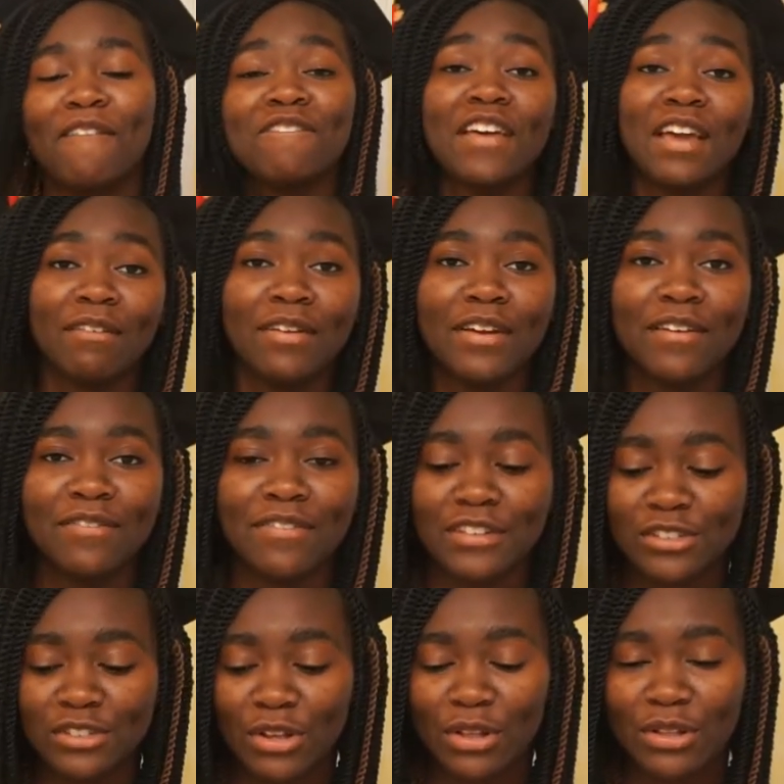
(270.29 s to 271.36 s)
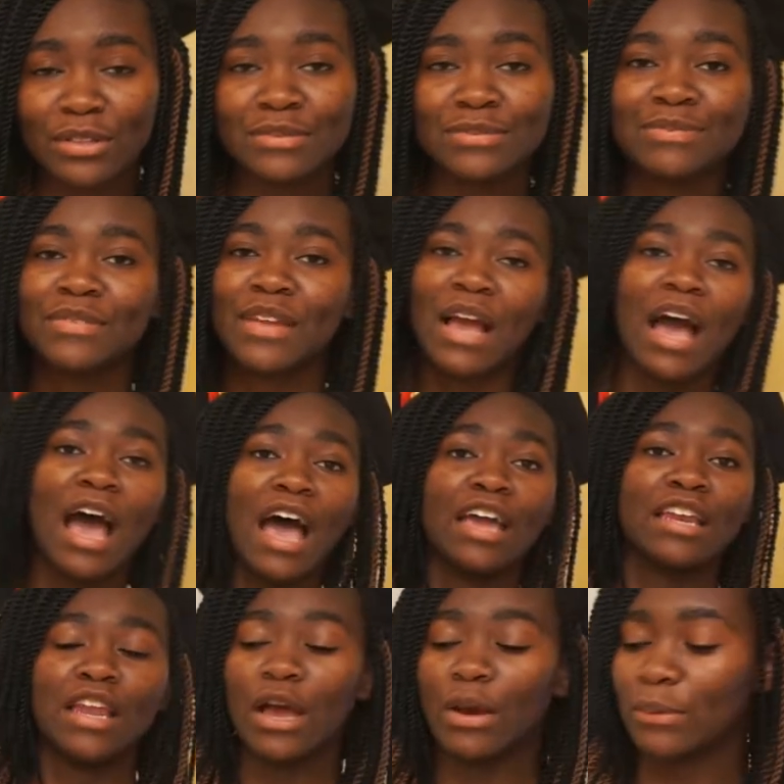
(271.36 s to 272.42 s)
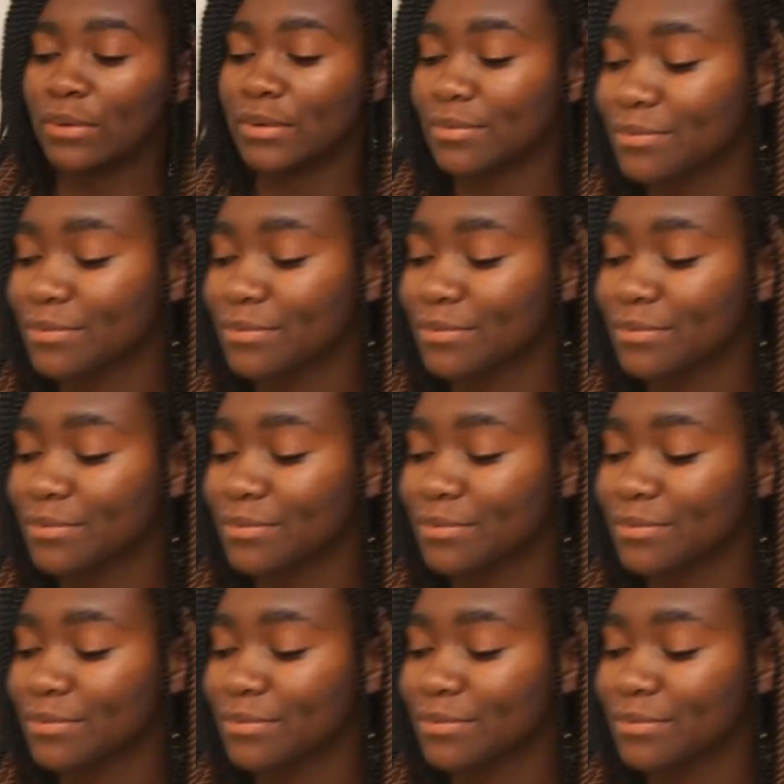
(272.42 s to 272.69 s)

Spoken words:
Very official, I know.